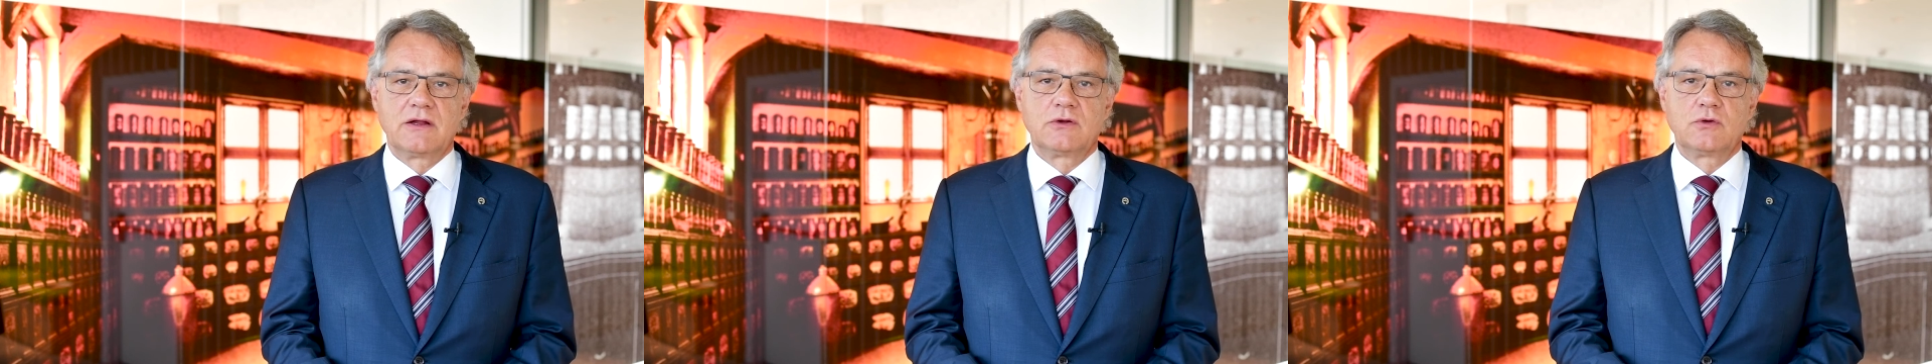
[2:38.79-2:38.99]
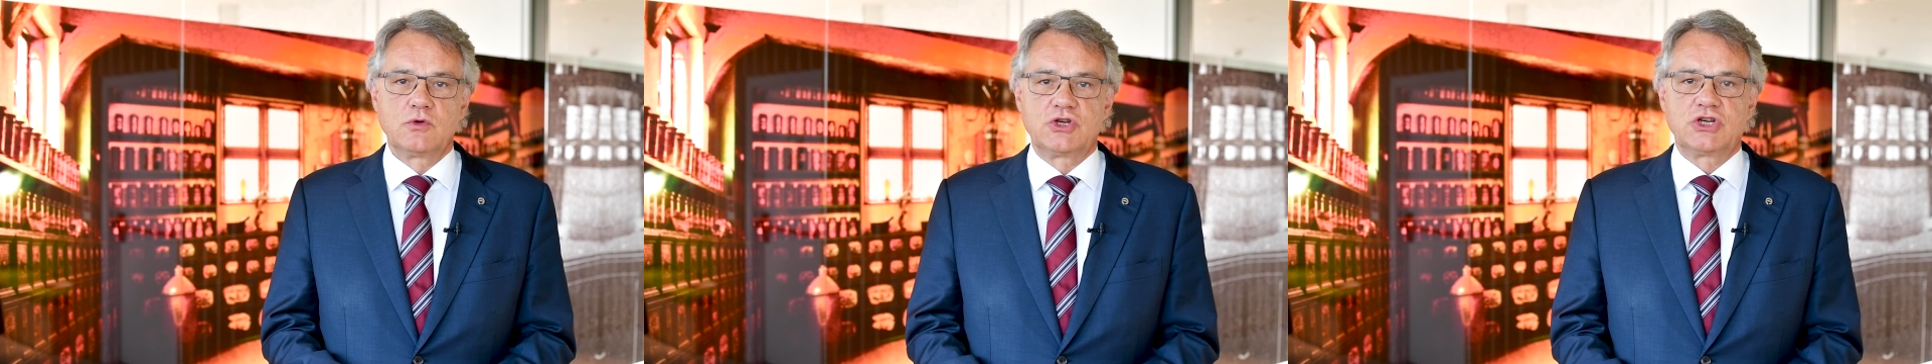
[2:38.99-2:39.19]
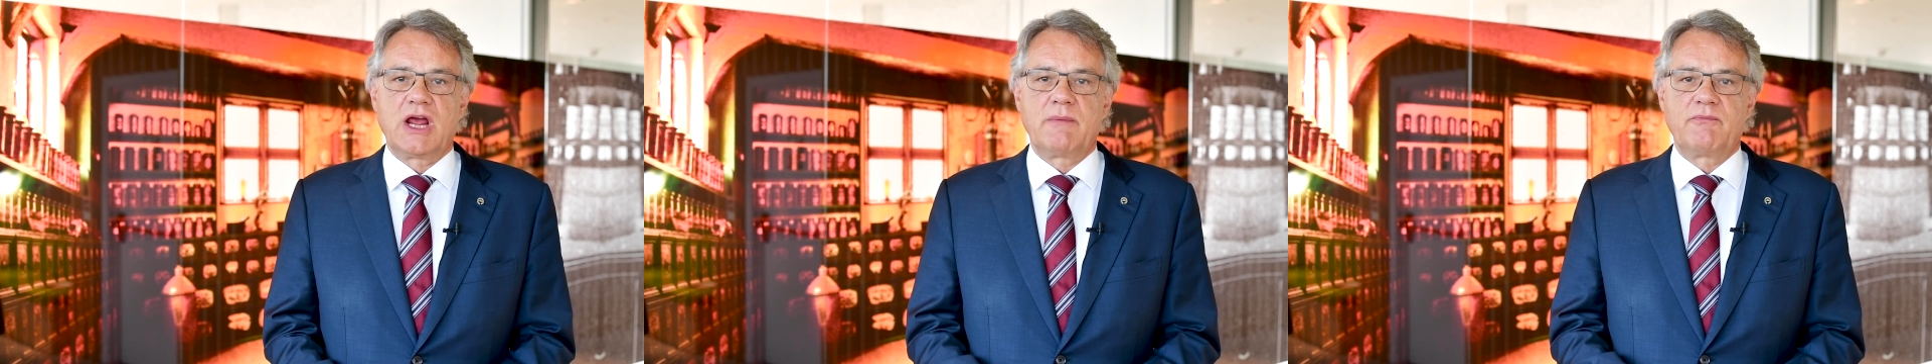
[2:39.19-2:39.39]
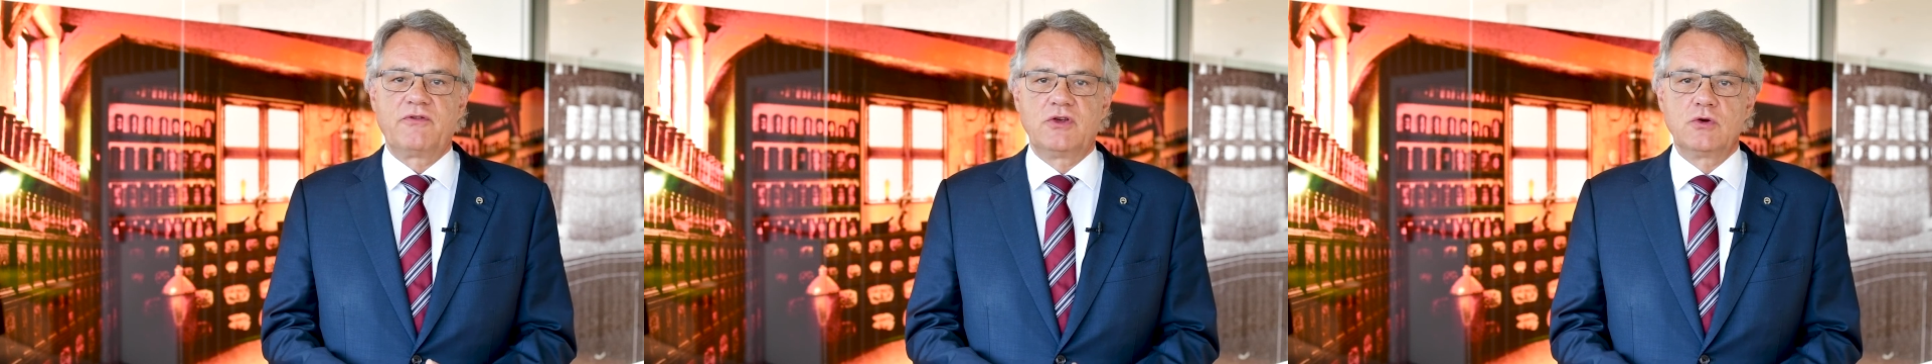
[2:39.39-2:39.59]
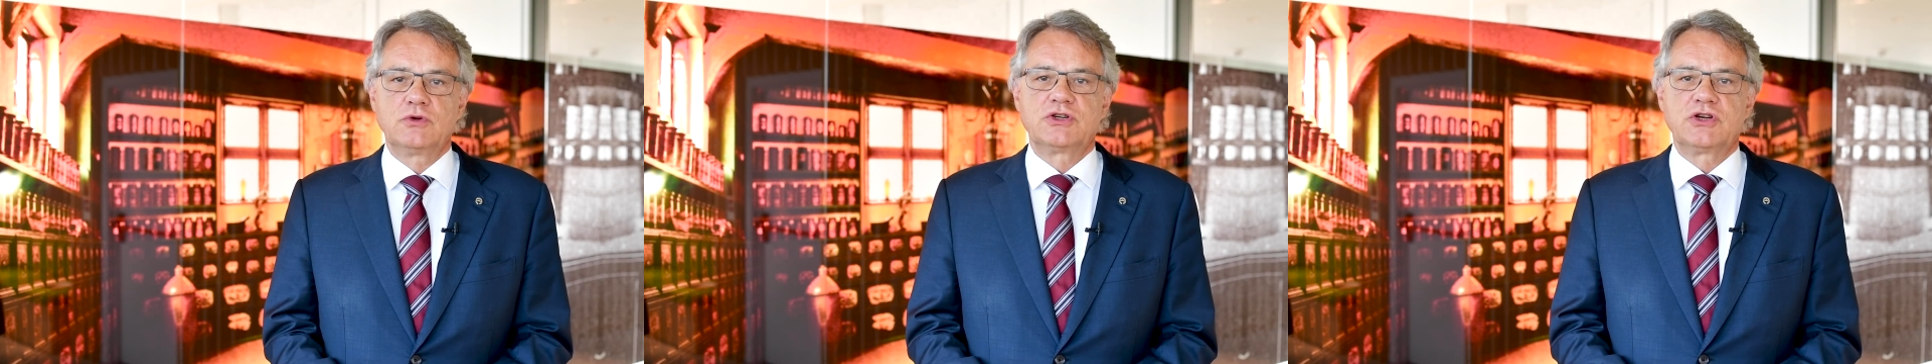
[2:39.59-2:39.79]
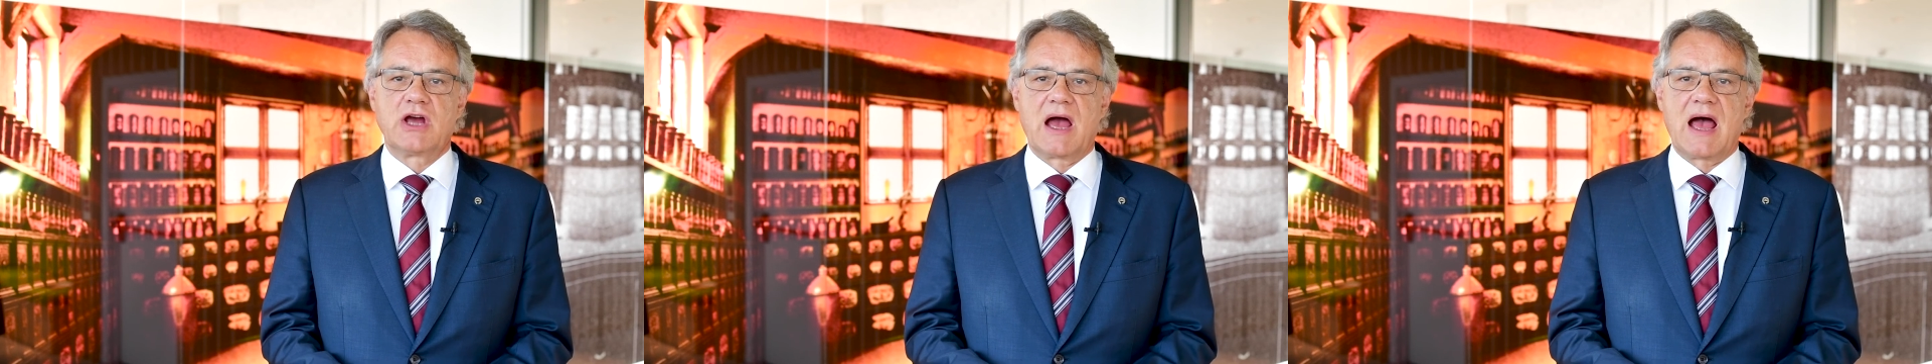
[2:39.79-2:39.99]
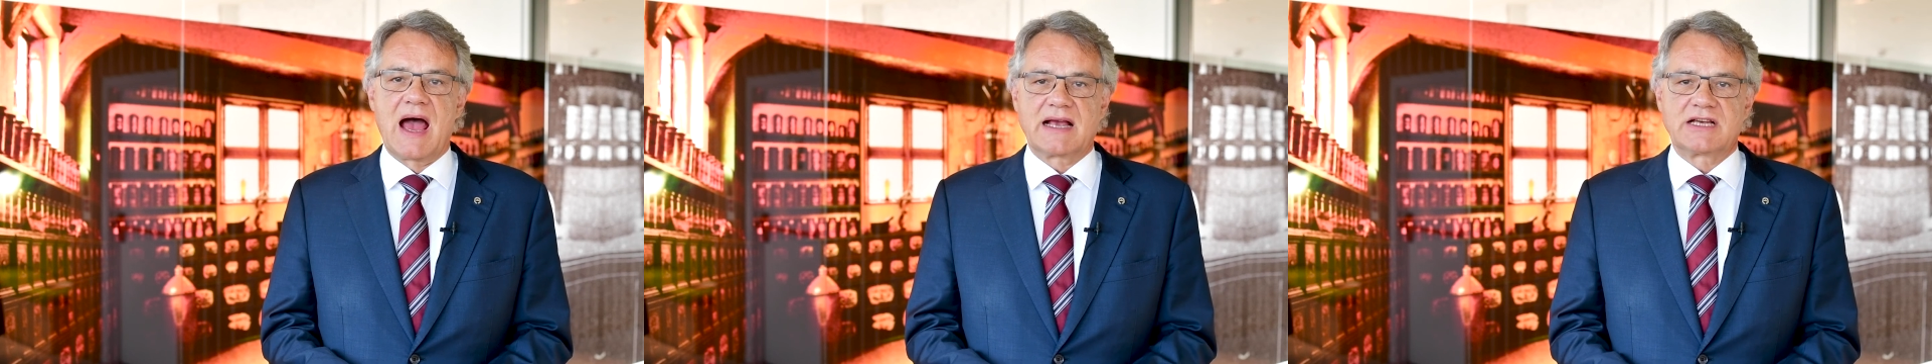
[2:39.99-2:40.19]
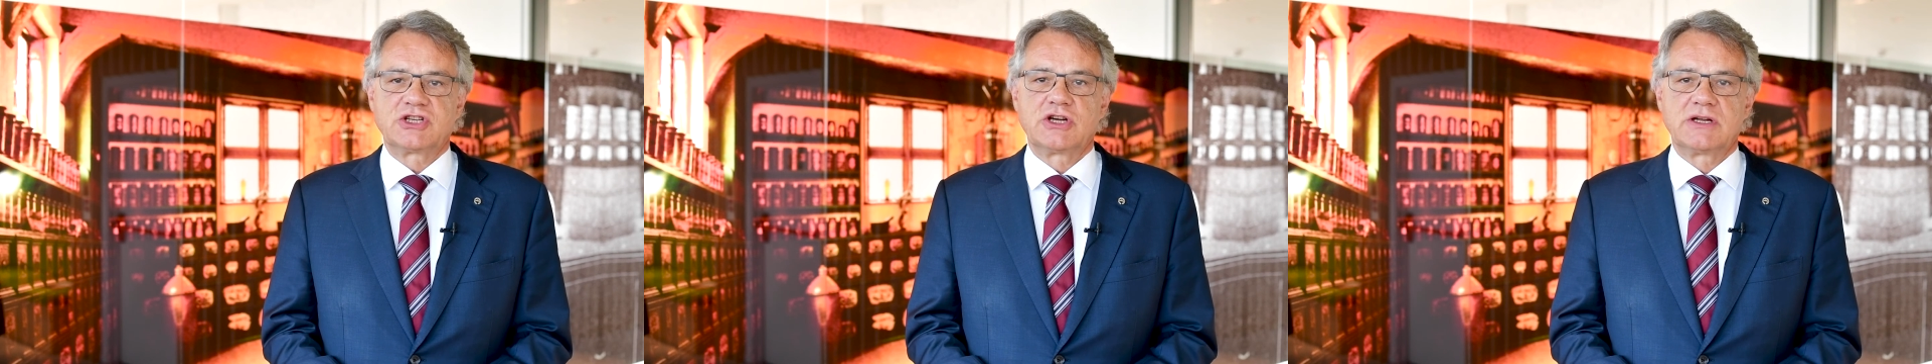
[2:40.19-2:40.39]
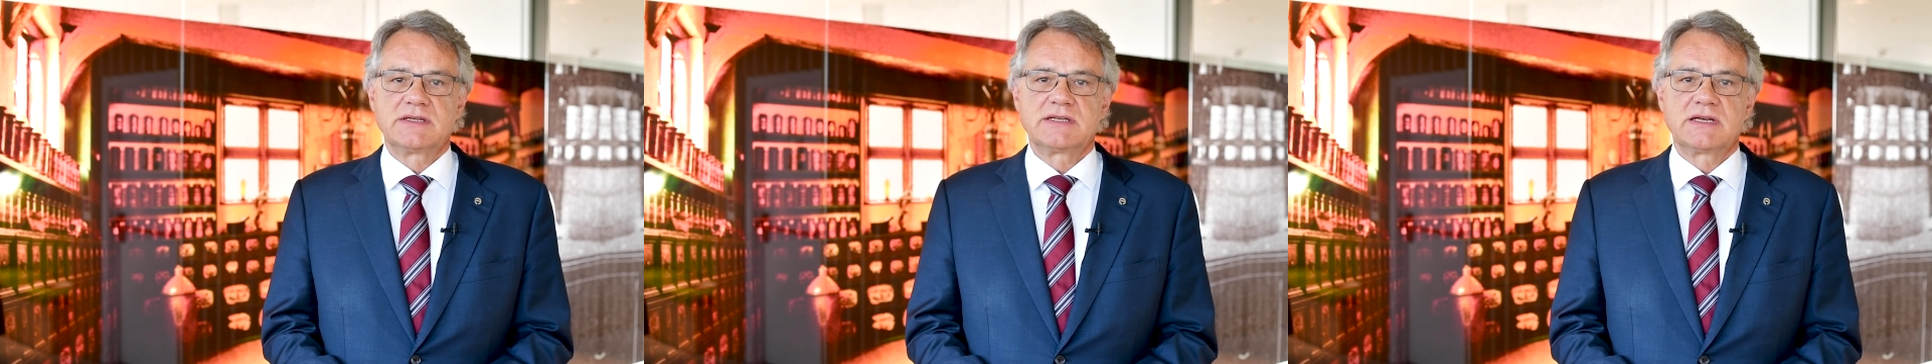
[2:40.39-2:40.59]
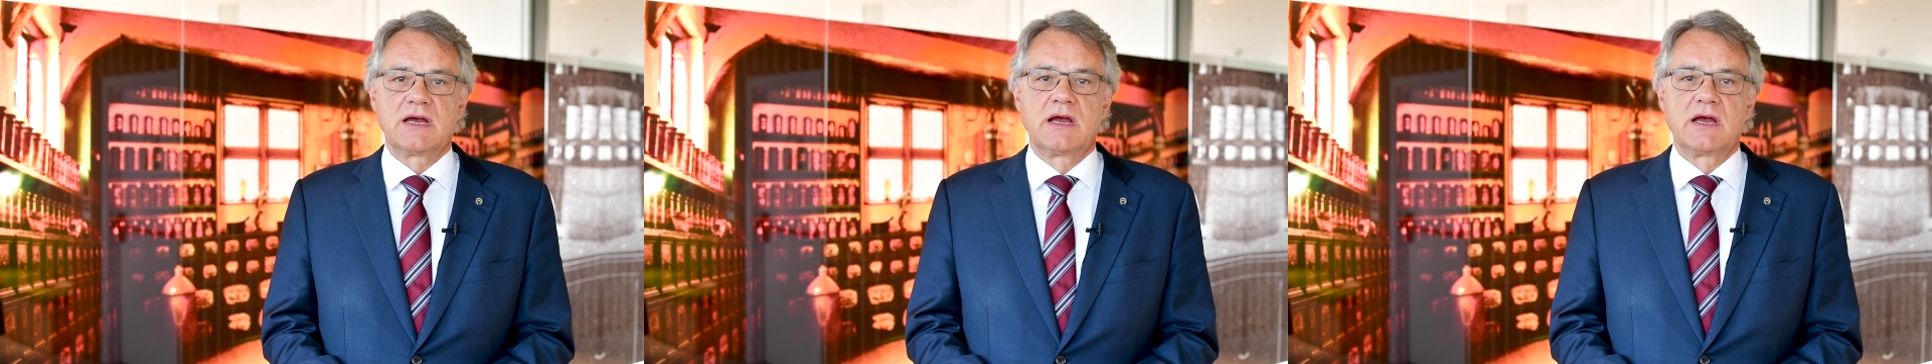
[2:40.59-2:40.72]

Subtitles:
to shape future actions